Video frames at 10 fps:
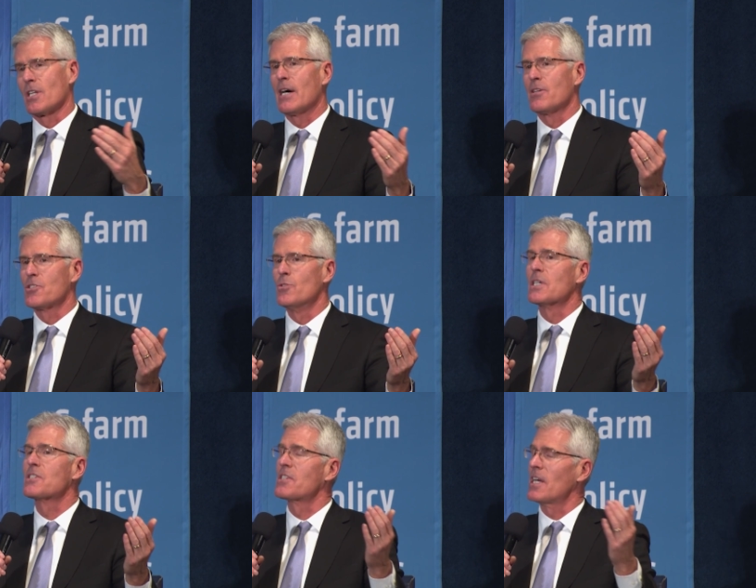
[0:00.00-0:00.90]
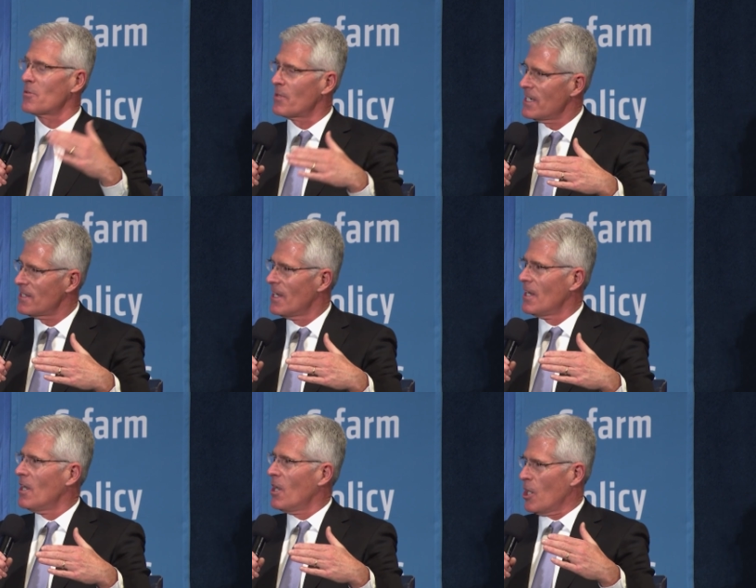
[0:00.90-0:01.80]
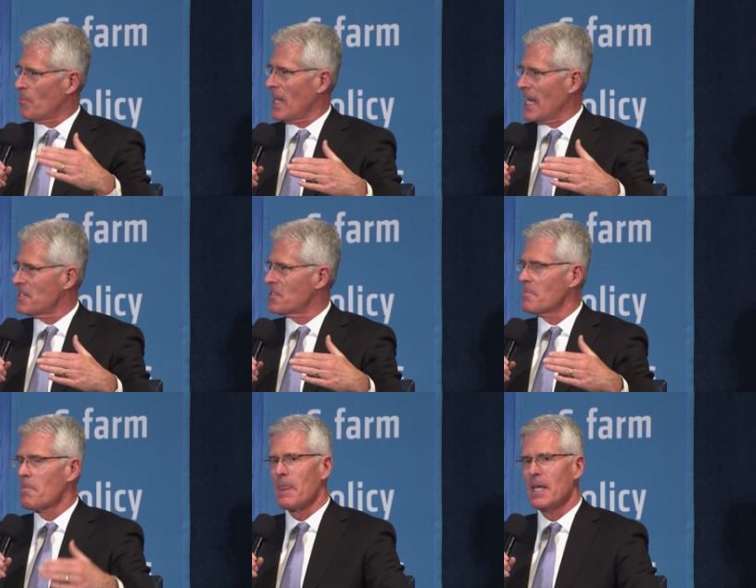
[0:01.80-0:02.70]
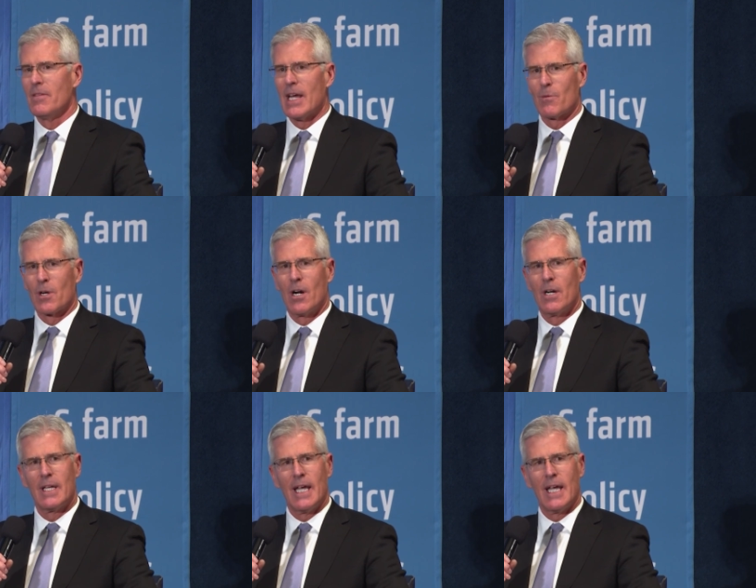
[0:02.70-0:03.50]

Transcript: allowed us to accelerate our plans in that regard.